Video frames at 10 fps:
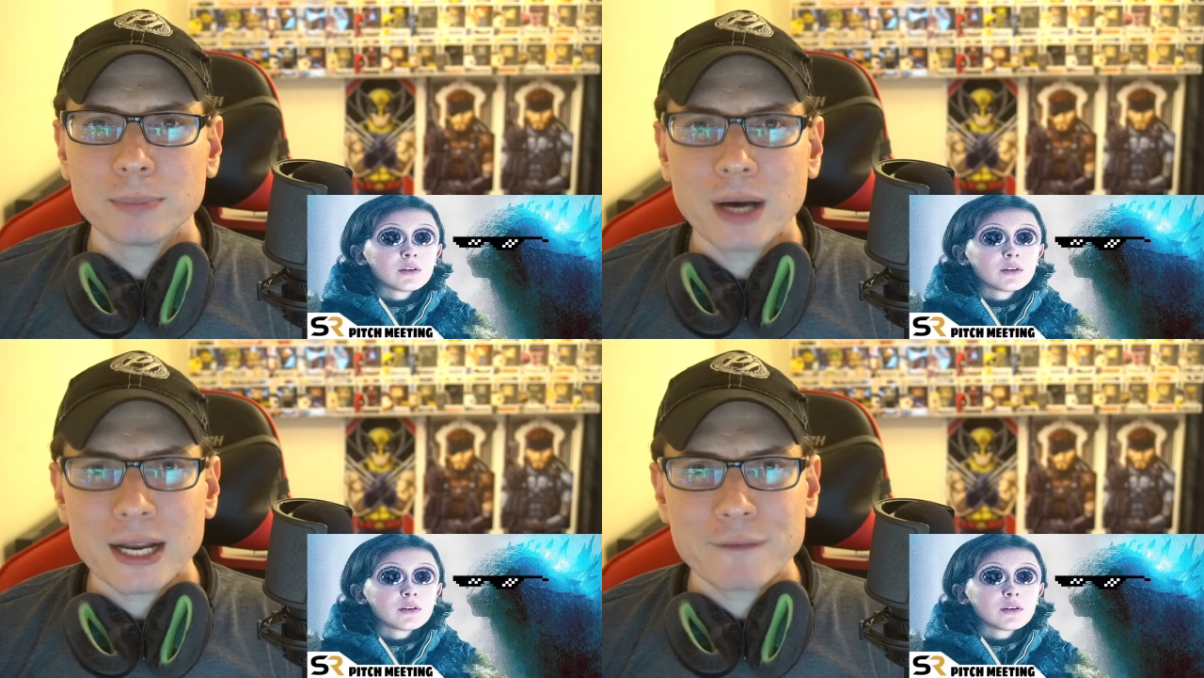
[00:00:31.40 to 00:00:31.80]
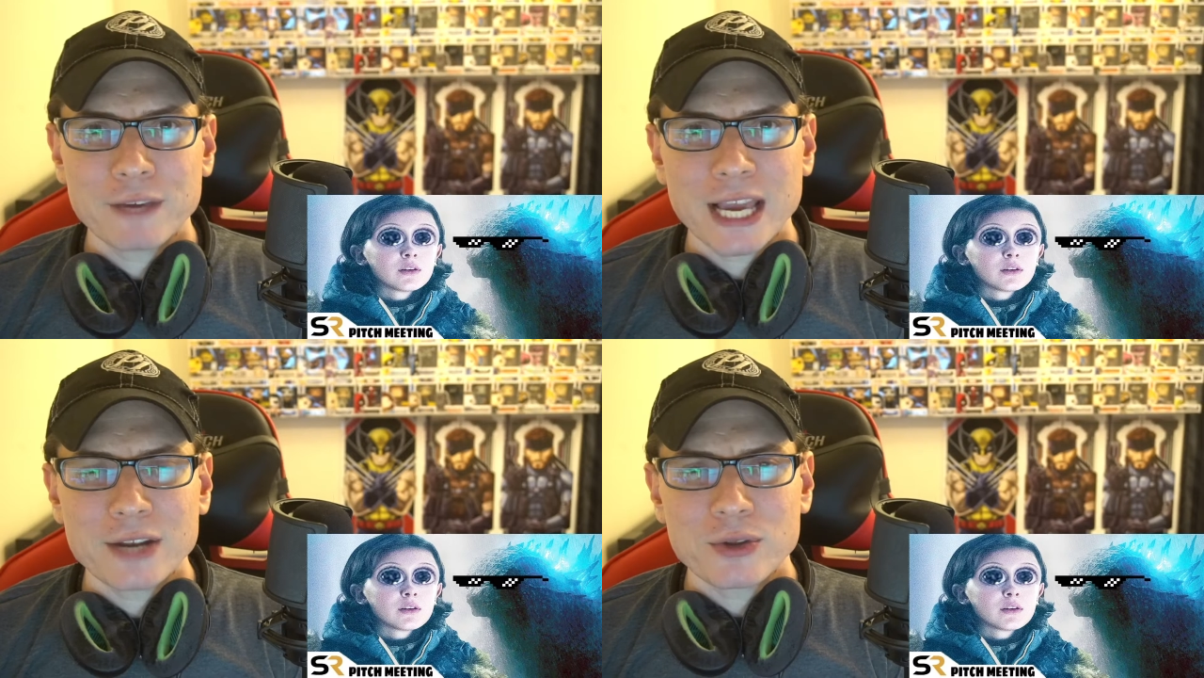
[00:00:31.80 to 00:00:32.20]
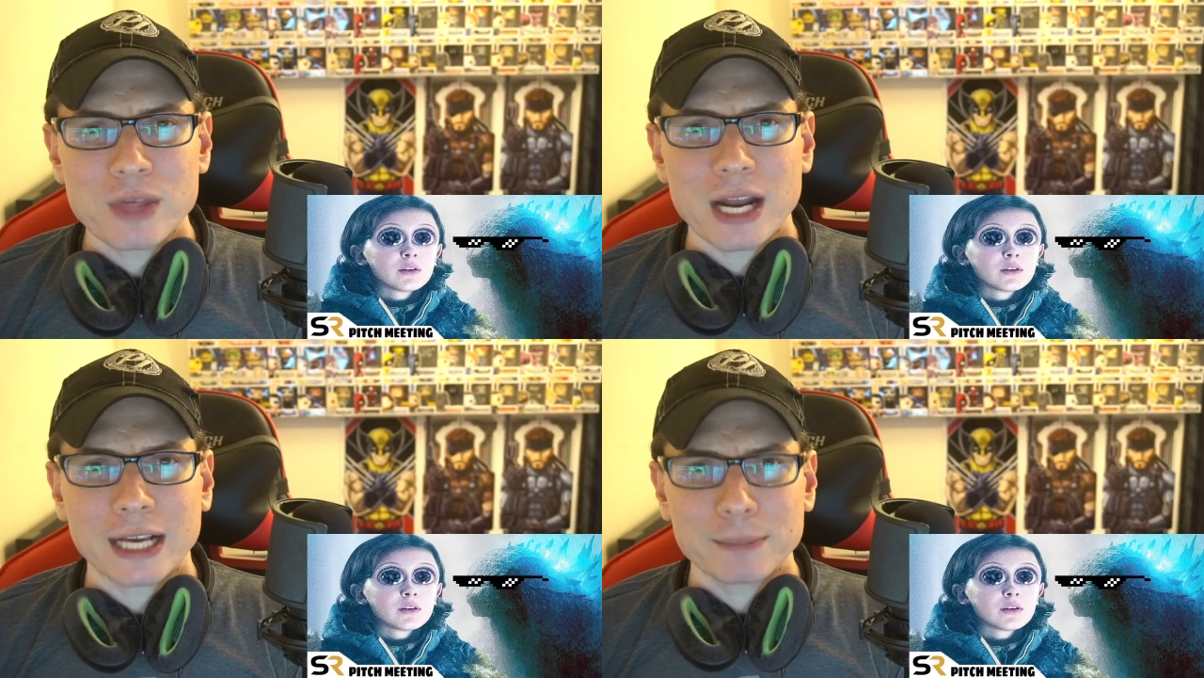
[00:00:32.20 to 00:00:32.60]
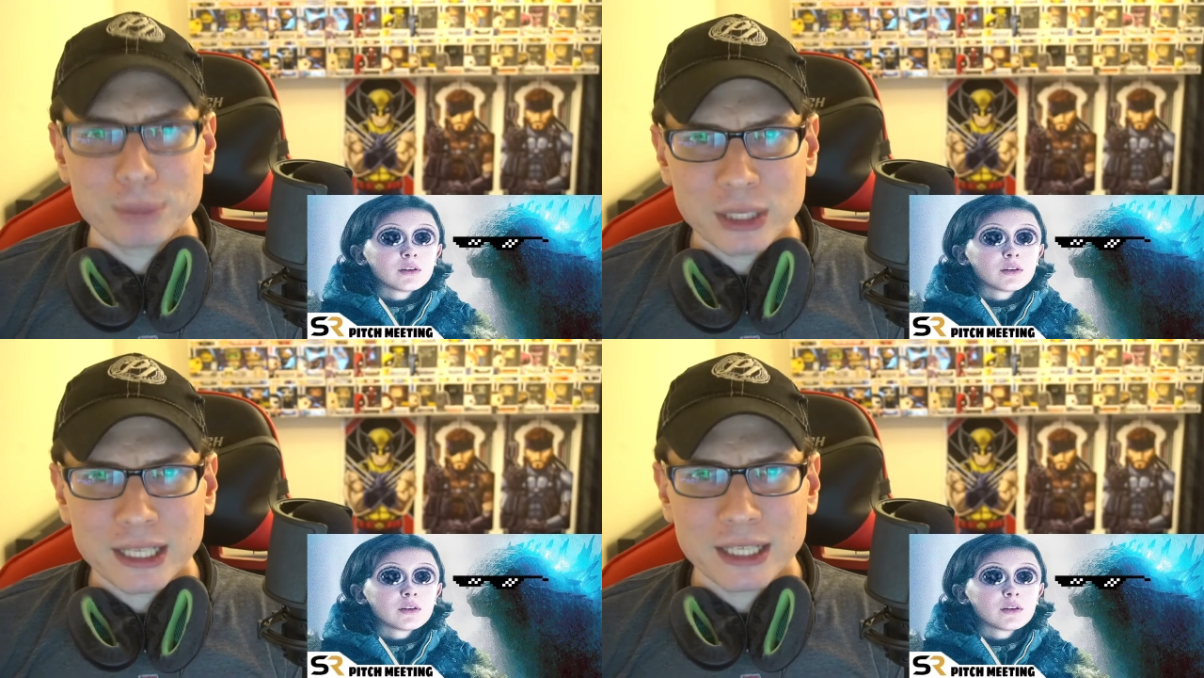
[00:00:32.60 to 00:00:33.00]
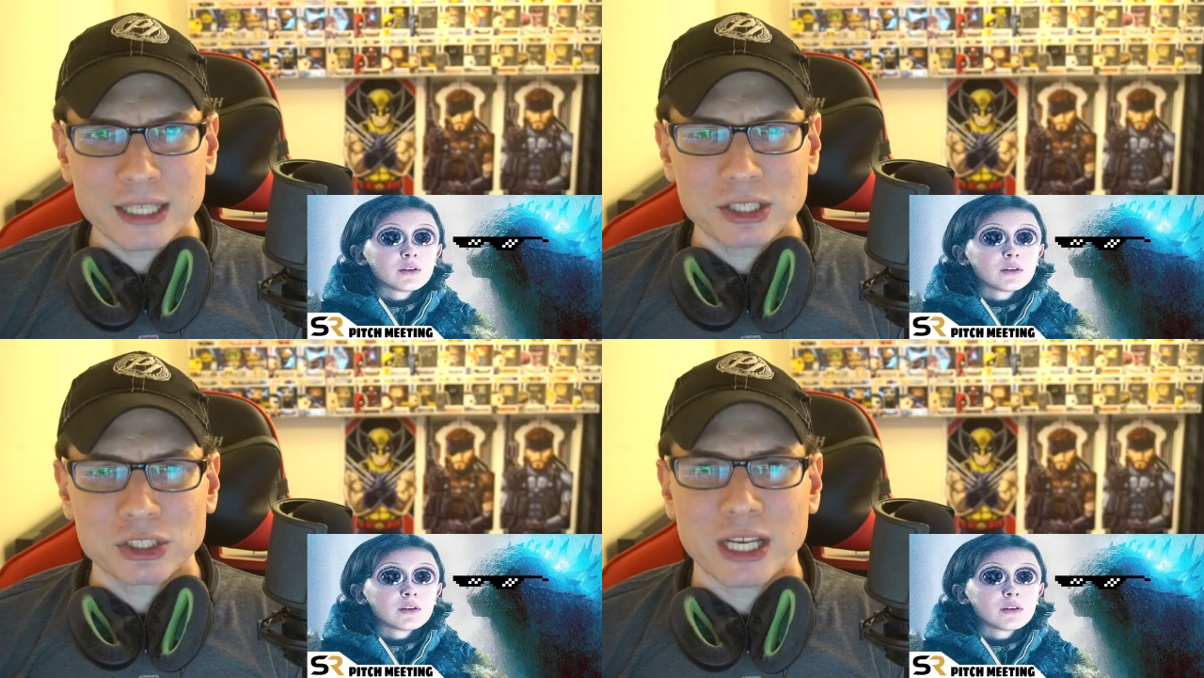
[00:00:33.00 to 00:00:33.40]
Speaker 1: But if you can't do that, I completely
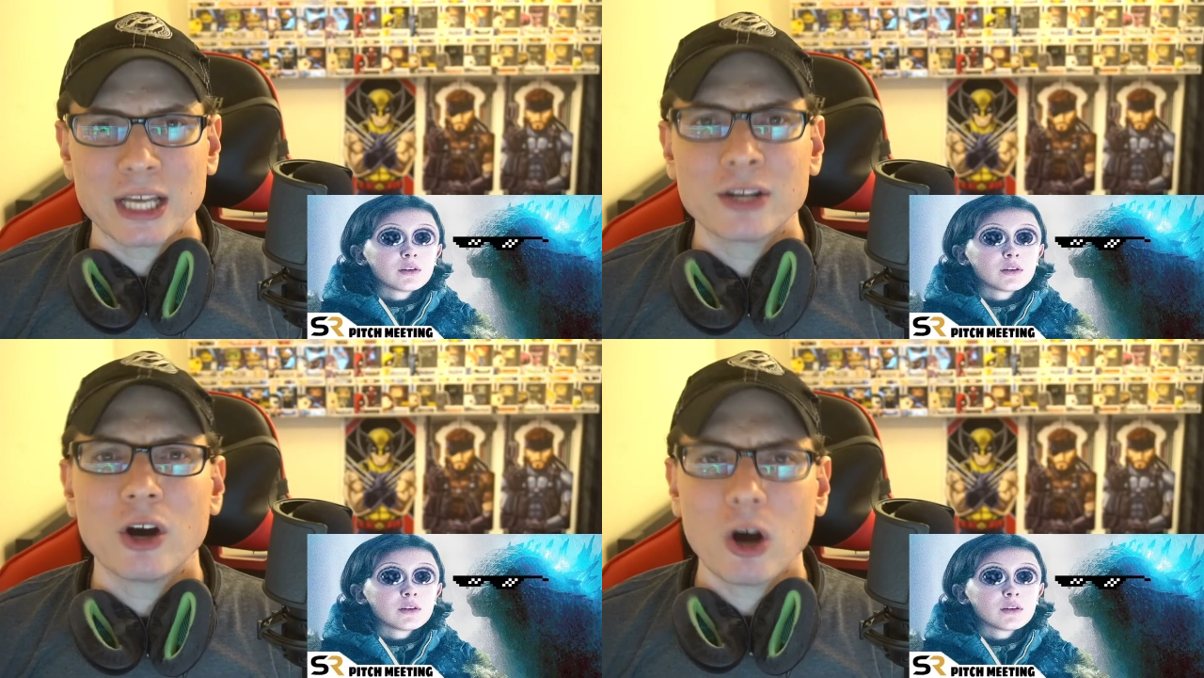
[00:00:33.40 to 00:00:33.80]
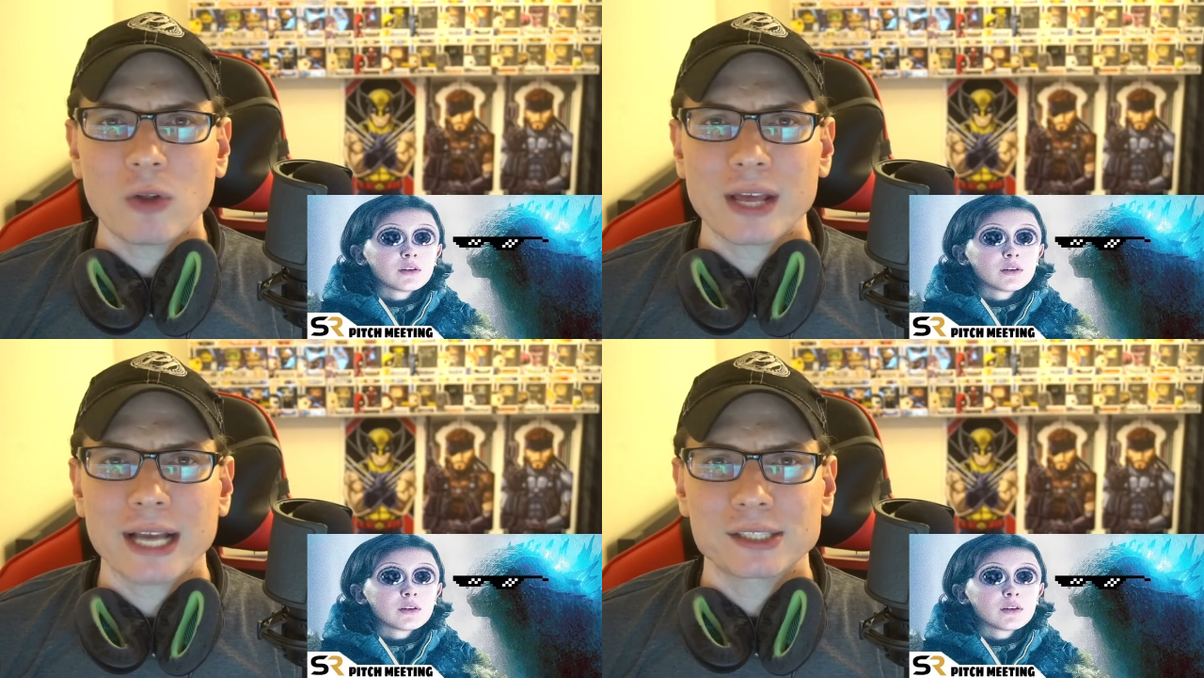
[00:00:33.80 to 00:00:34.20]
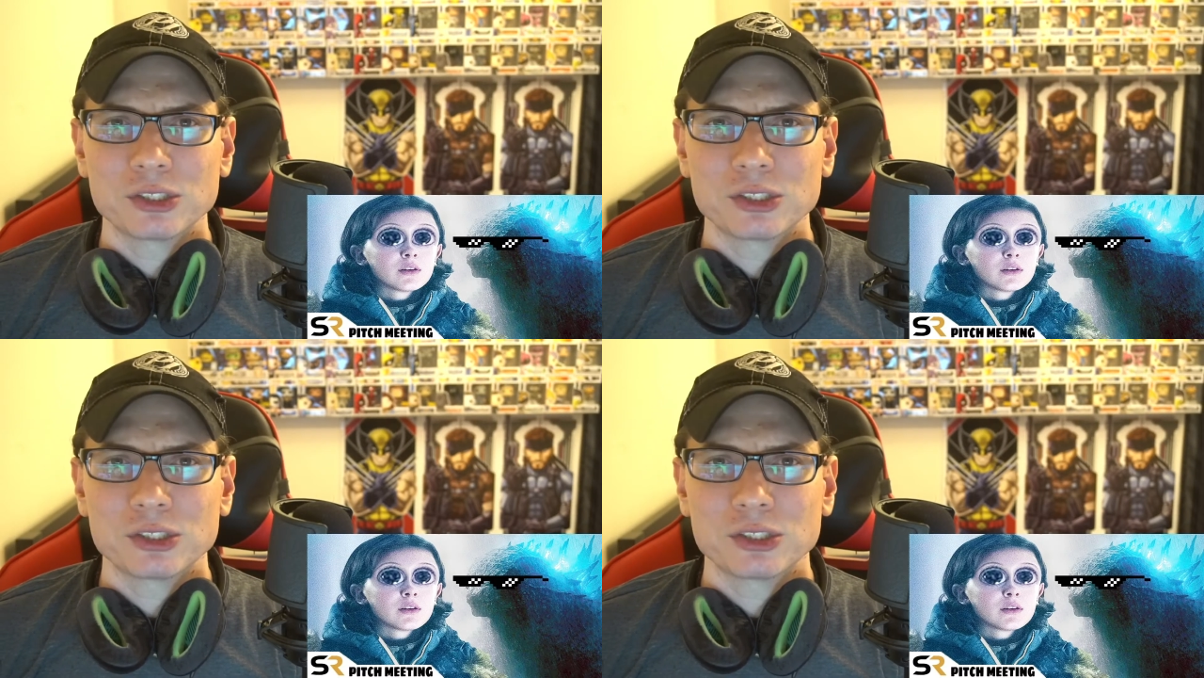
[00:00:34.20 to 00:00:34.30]
understand all I ask